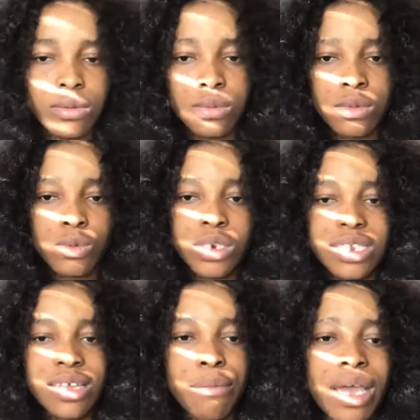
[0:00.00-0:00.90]
Would
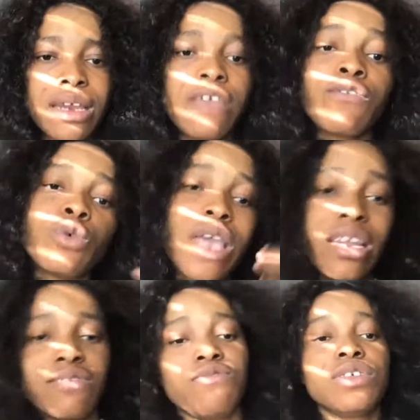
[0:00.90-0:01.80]
determine if you get
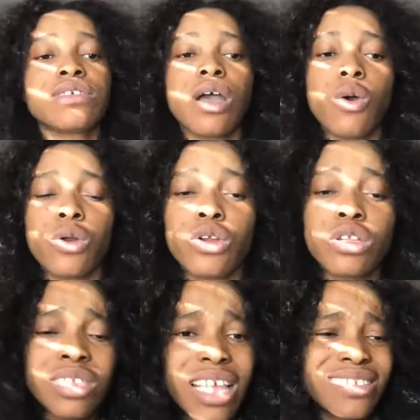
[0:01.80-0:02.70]
the visa or not.
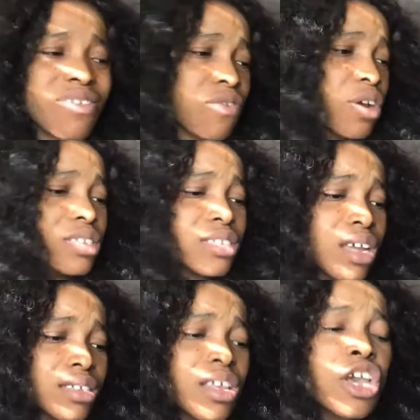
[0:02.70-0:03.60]
Let's say, for
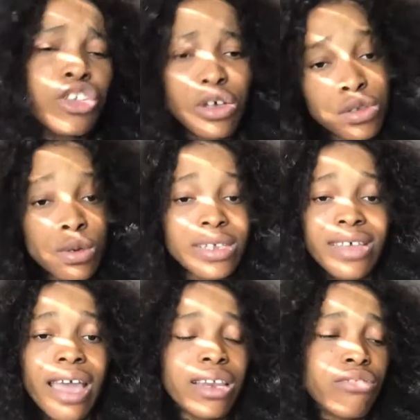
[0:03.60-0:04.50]
instance, your school is
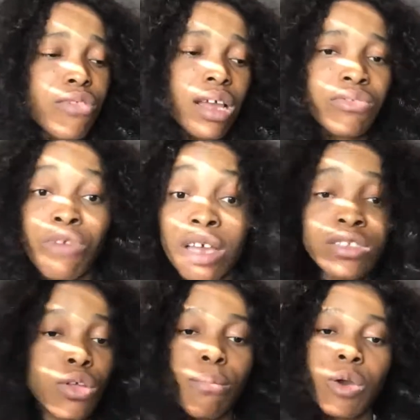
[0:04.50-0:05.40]
highly ranked
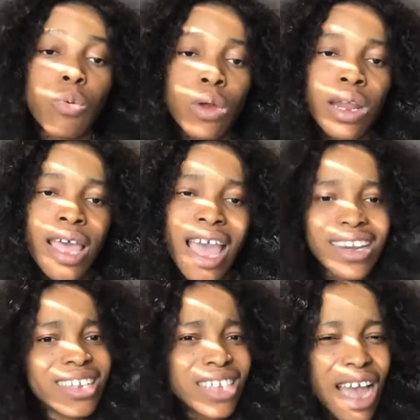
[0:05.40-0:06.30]
number 1, and
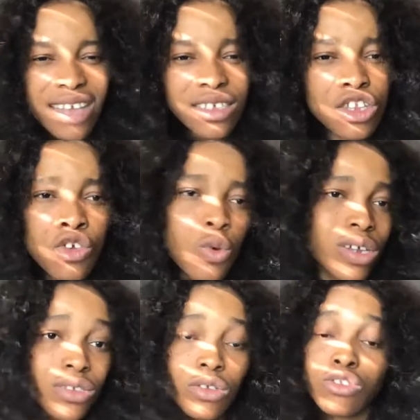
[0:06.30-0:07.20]
then they're asking you
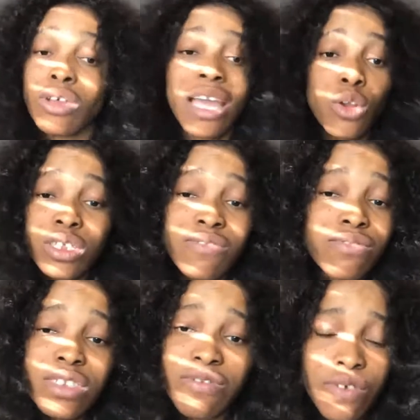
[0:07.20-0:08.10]
questions. You cannot
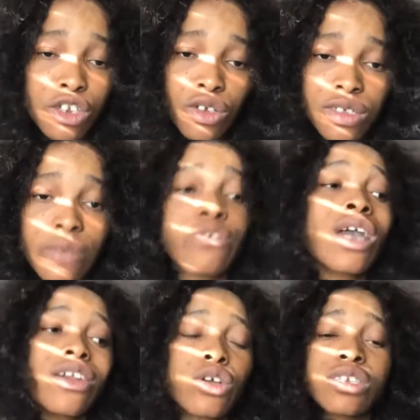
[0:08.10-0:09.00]
even defend yourself.
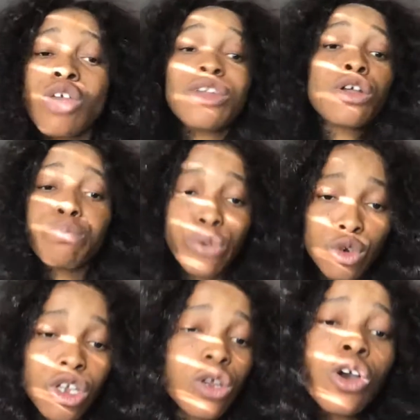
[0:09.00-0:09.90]
You're not bold,
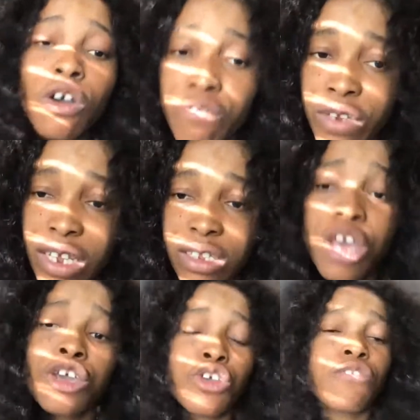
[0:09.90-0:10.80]
you're not confident,
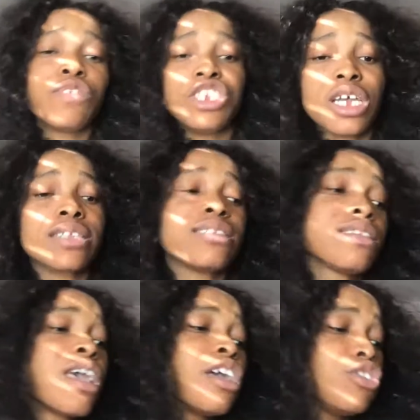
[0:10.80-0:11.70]
you're fidgeting,
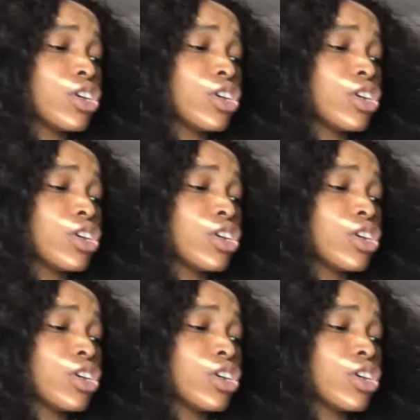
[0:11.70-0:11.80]
you're